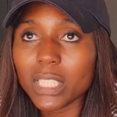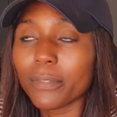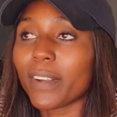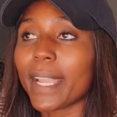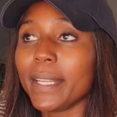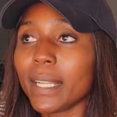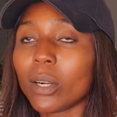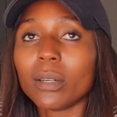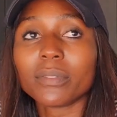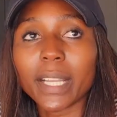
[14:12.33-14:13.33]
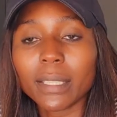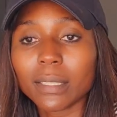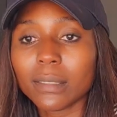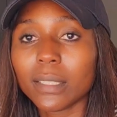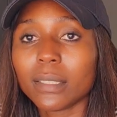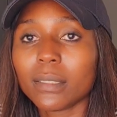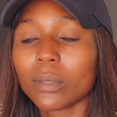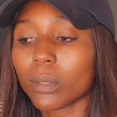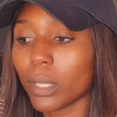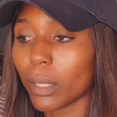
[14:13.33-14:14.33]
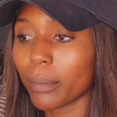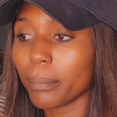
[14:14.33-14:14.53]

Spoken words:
defining our finances, on